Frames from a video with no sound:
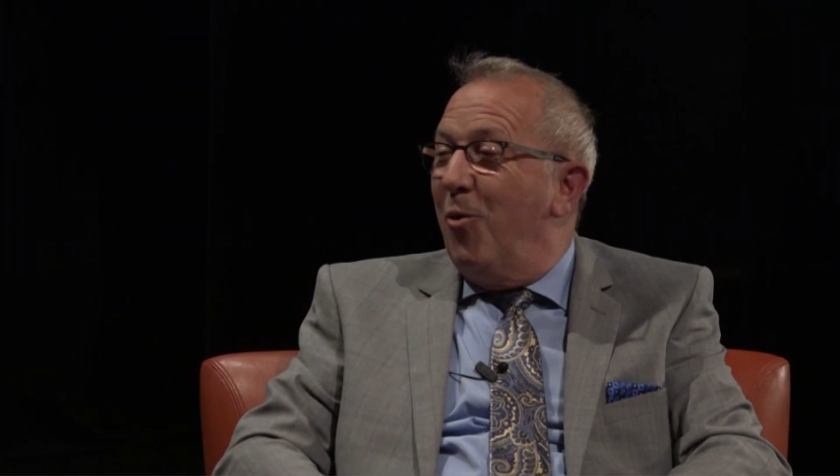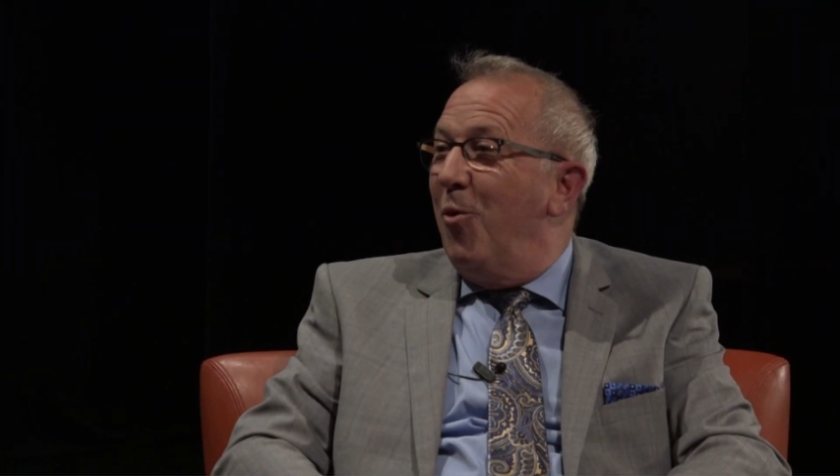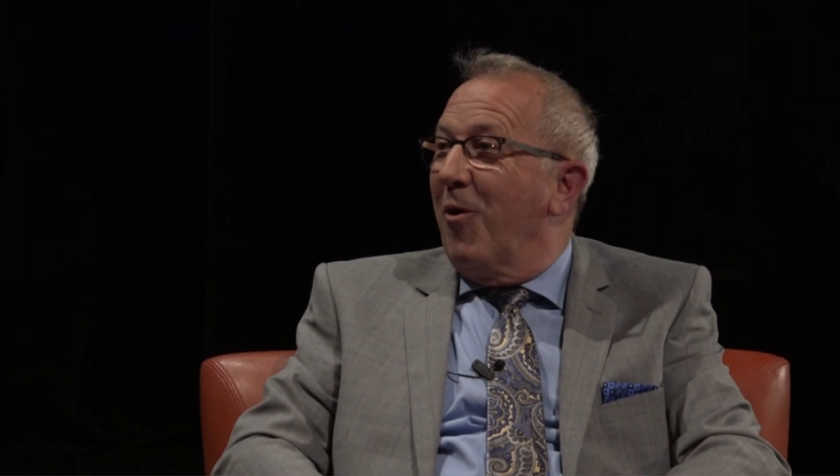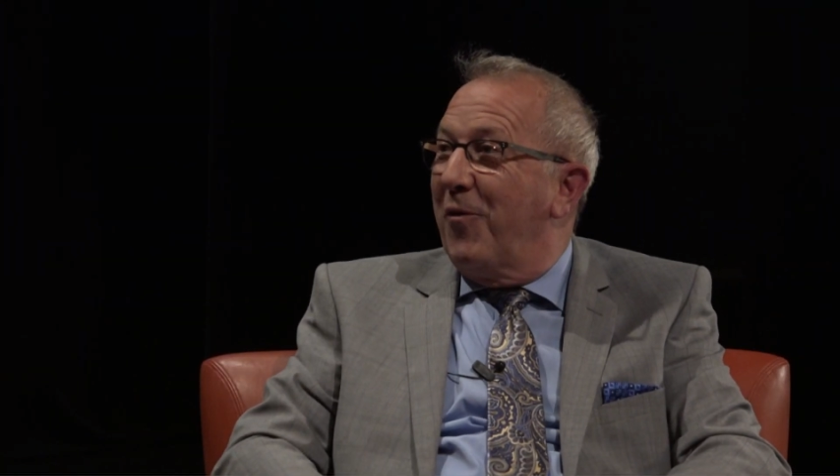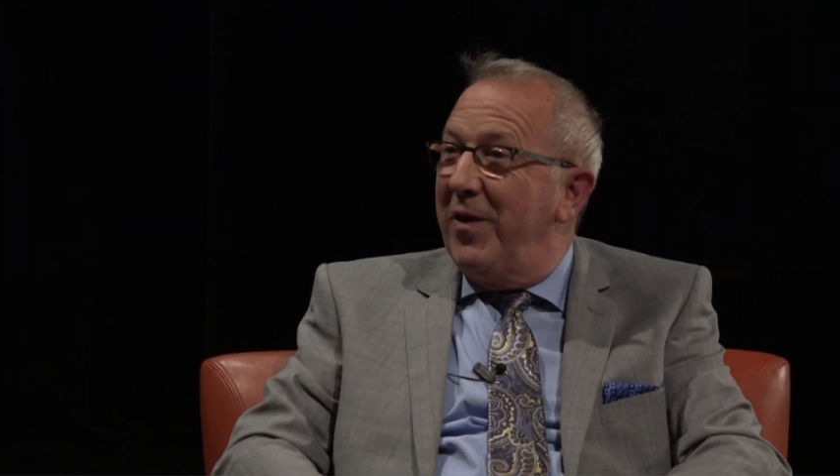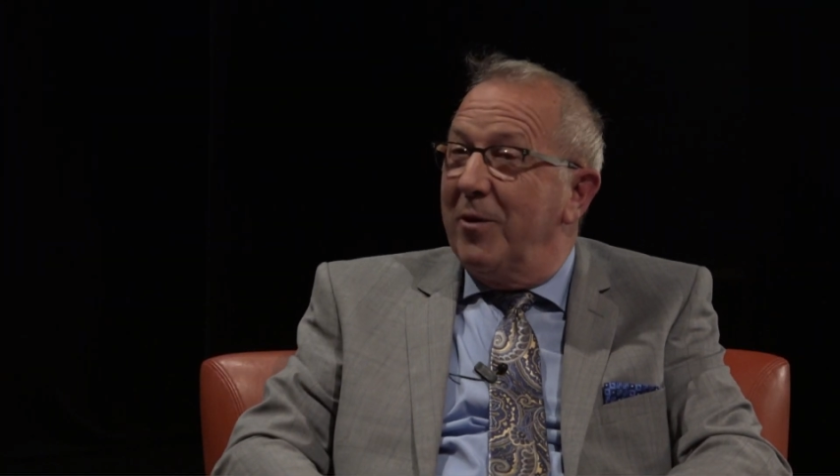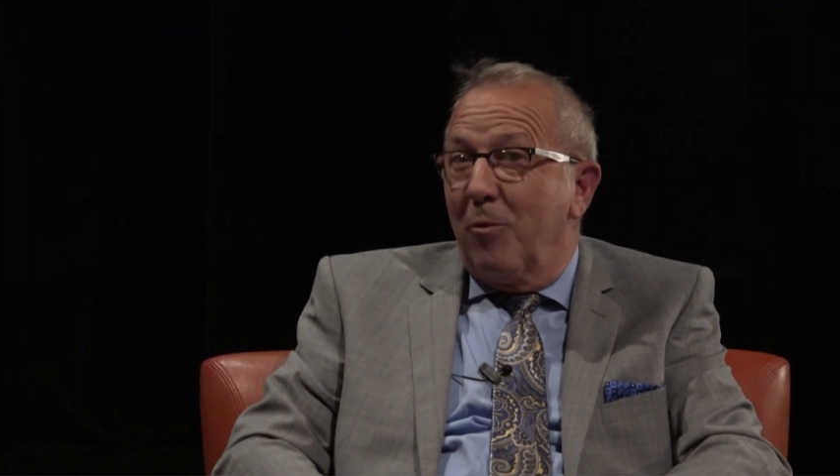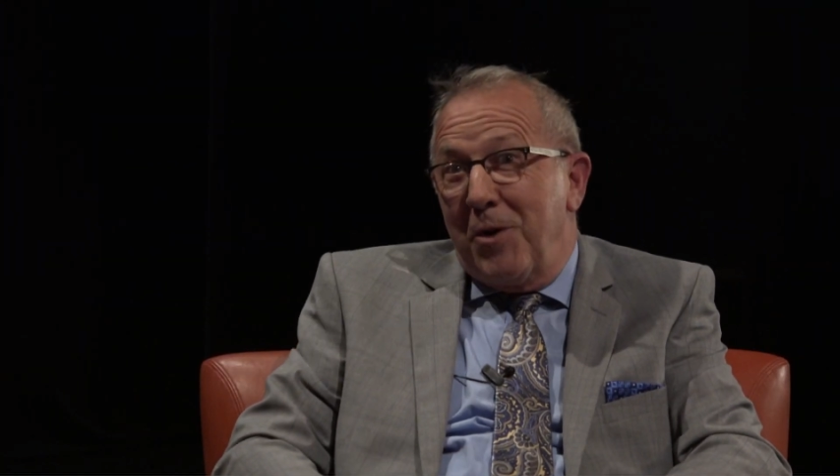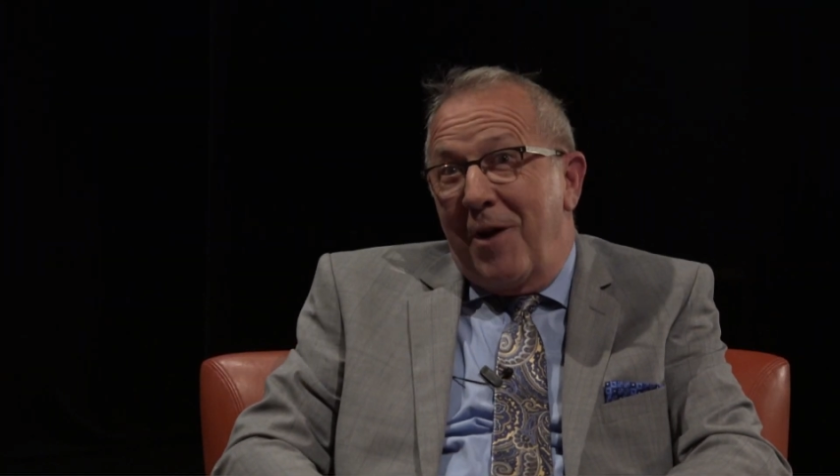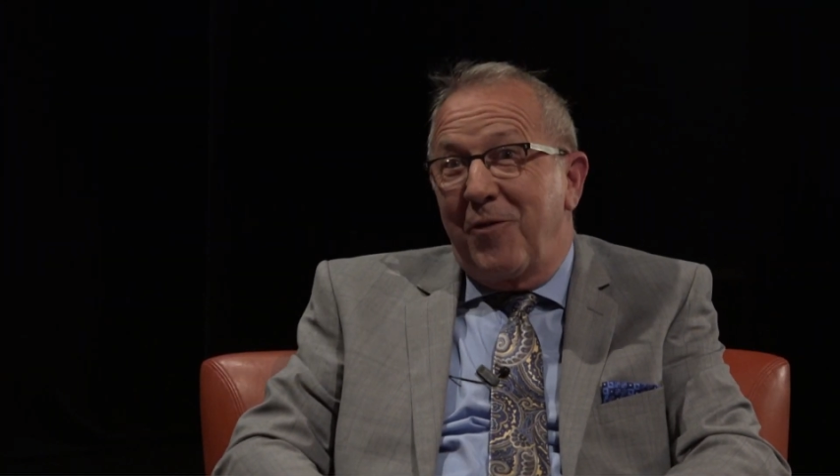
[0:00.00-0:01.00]
who are fit
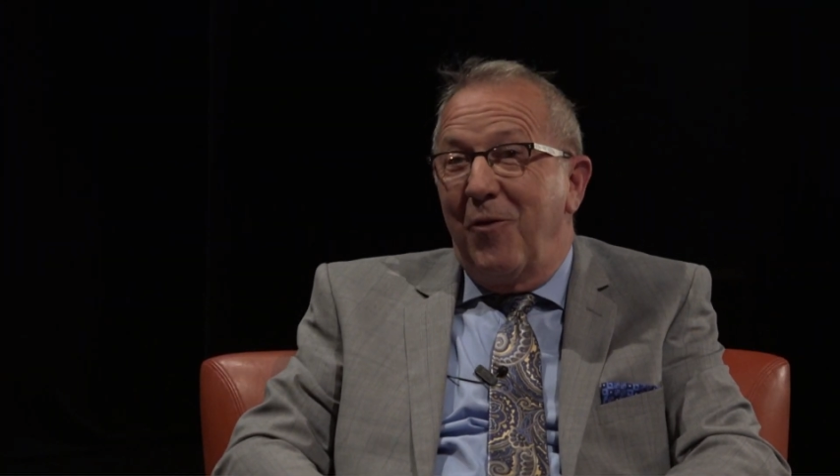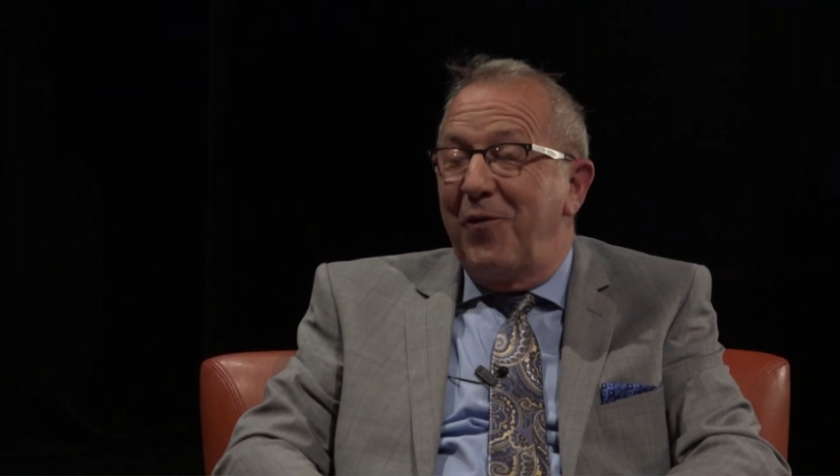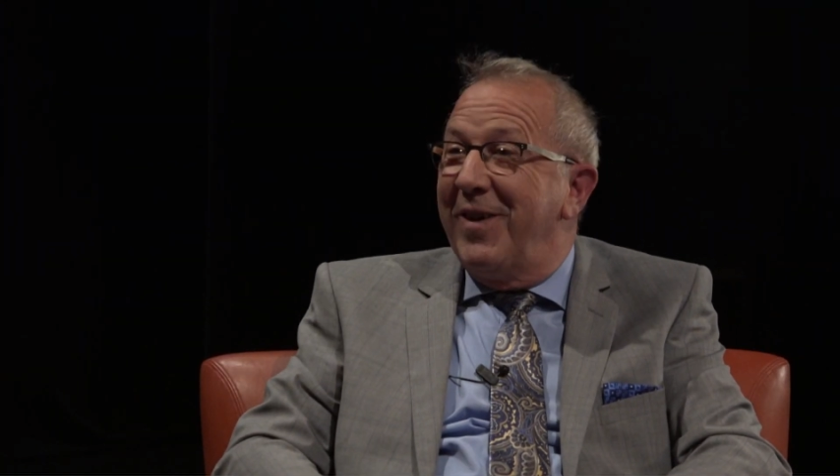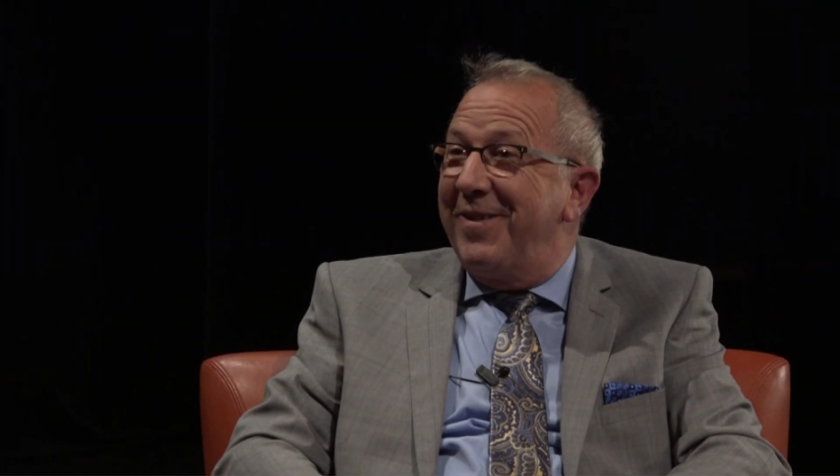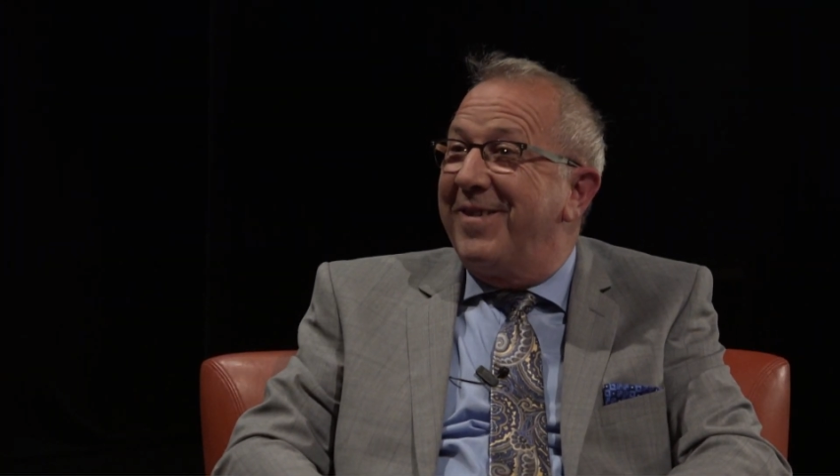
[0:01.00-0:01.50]
or not so fit,